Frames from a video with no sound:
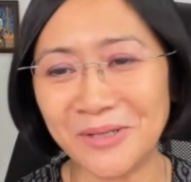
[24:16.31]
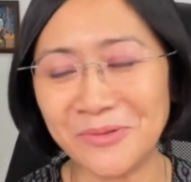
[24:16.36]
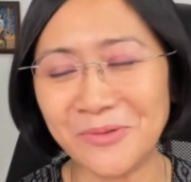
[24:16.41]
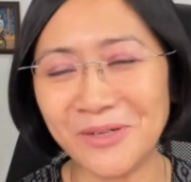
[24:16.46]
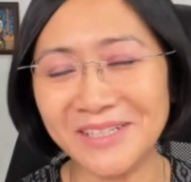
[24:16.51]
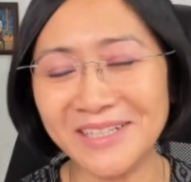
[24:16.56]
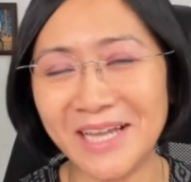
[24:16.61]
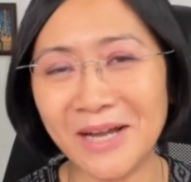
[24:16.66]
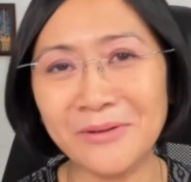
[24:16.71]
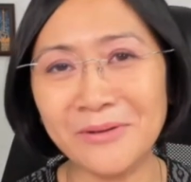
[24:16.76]
and
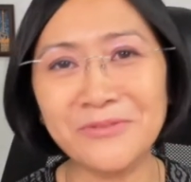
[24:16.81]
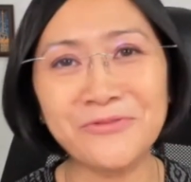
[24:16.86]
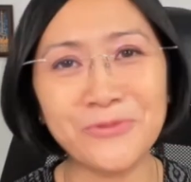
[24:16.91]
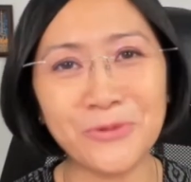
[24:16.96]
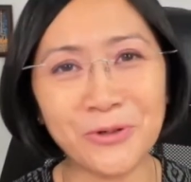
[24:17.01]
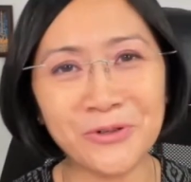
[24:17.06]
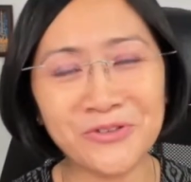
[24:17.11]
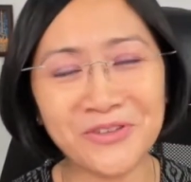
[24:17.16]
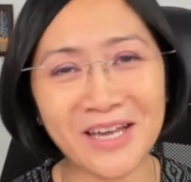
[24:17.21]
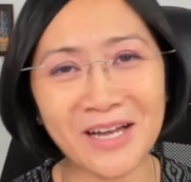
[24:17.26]
we're now at
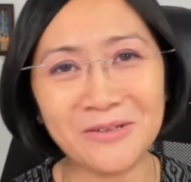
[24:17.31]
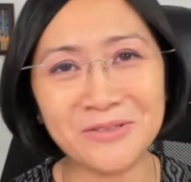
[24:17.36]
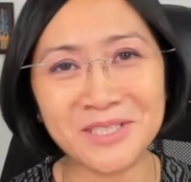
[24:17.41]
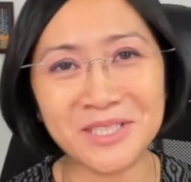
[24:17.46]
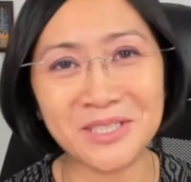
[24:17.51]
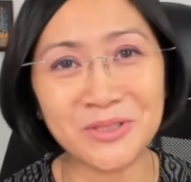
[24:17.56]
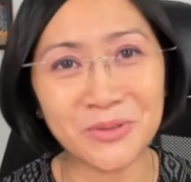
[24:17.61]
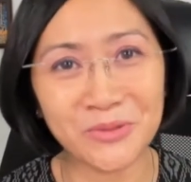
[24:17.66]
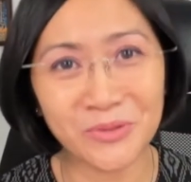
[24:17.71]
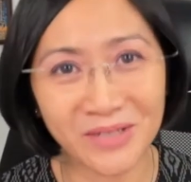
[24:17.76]

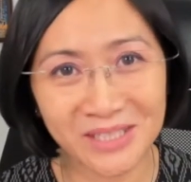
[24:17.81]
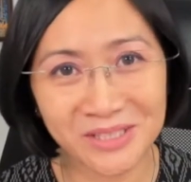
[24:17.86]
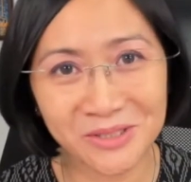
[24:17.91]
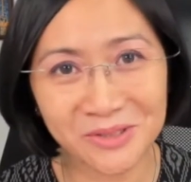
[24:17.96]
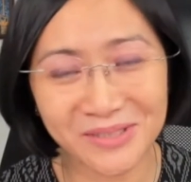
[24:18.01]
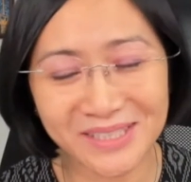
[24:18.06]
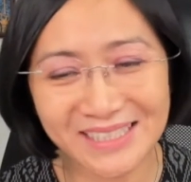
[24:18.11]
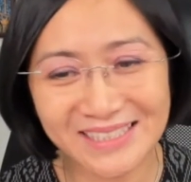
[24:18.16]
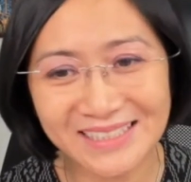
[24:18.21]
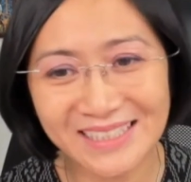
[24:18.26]

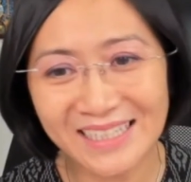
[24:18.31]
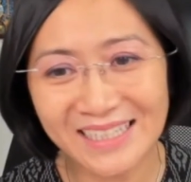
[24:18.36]
4200